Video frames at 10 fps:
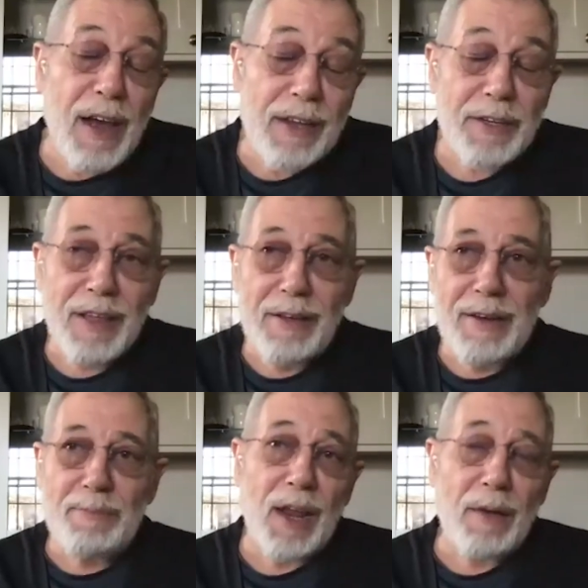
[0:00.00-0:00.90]
I could do that.
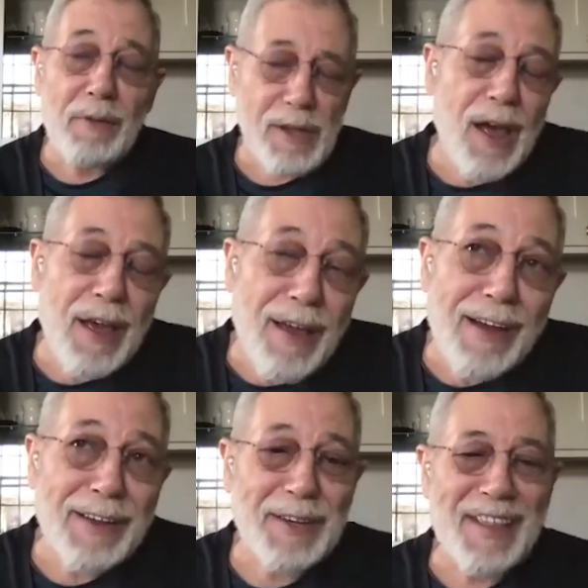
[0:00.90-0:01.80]
Malawi? Yeah, I
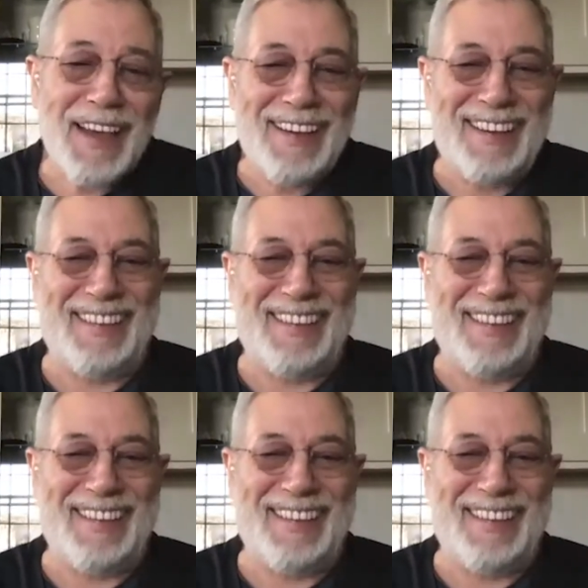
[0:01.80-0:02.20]
could do that.